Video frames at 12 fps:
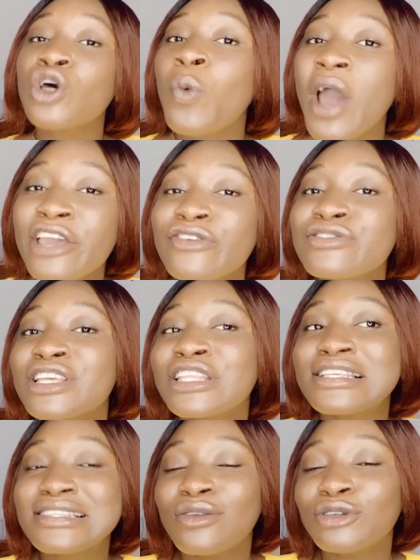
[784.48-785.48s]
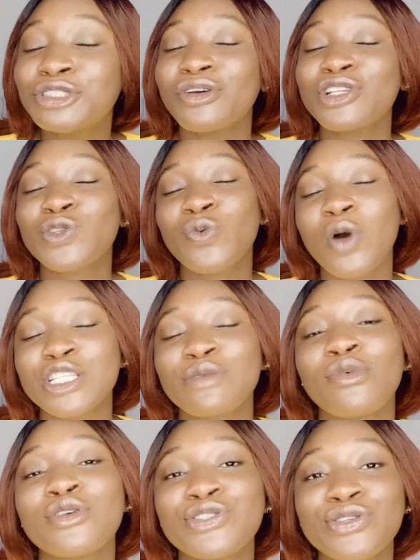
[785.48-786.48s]
when using these lotions, what
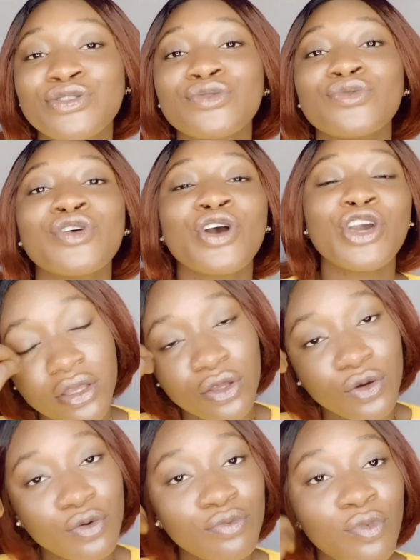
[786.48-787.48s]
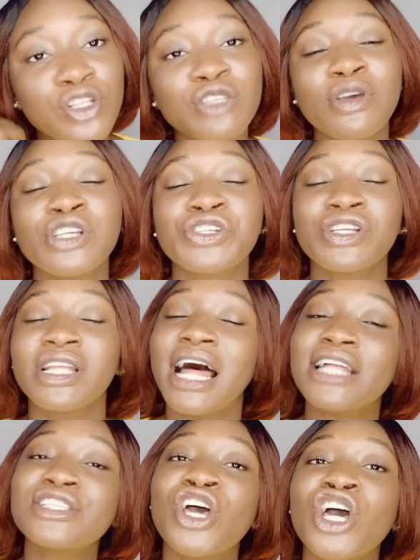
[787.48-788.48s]
must you do? You want to make sure
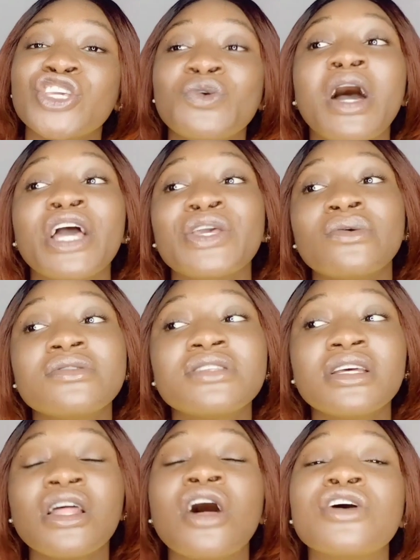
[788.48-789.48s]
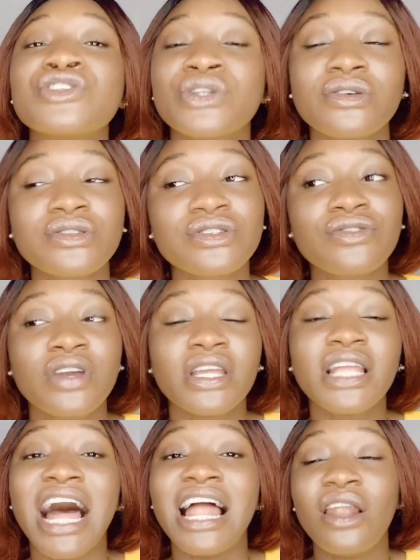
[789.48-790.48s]
that you are using a
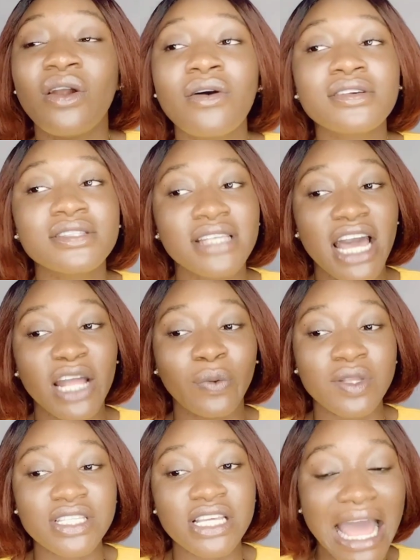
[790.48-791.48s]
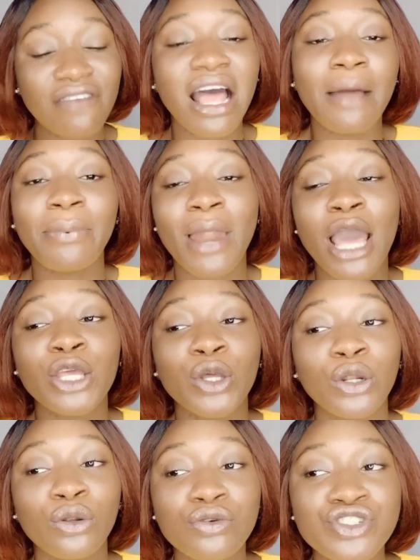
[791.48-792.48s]
sunscreen alongside with it. After applying your
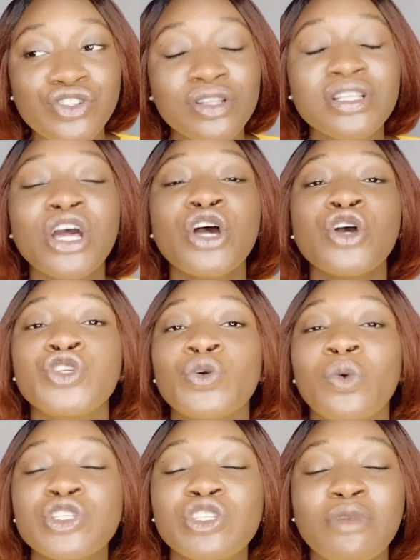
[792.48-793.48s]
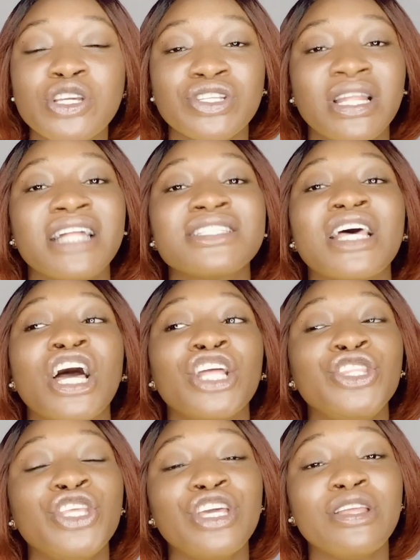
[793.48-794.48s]
lotion, you want to make sure that
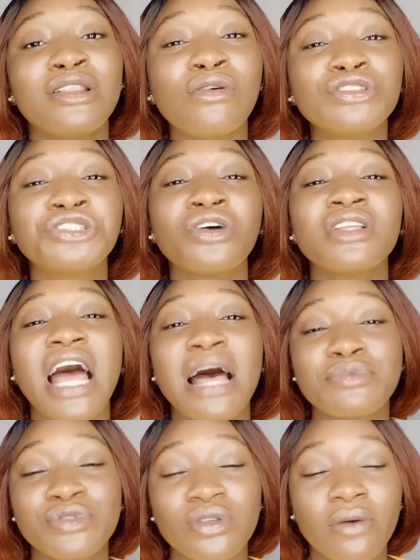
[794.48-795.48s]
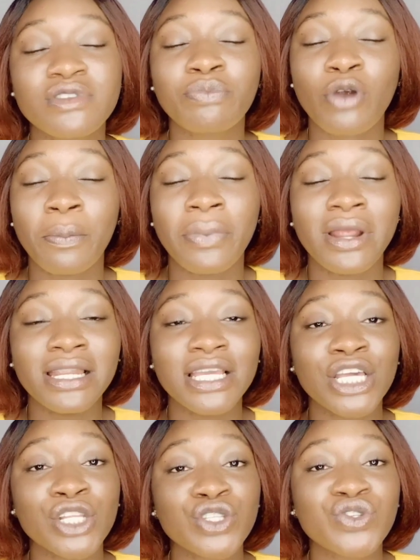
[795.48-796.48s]
the lotion absorbs
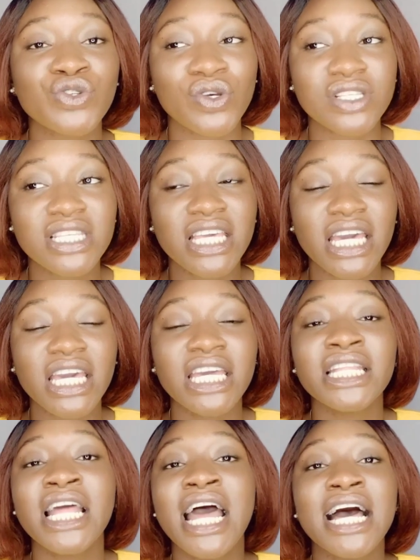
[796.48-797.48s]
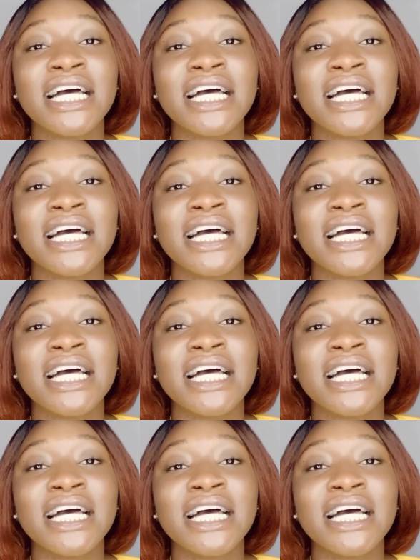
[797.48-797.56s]
properly into your skin.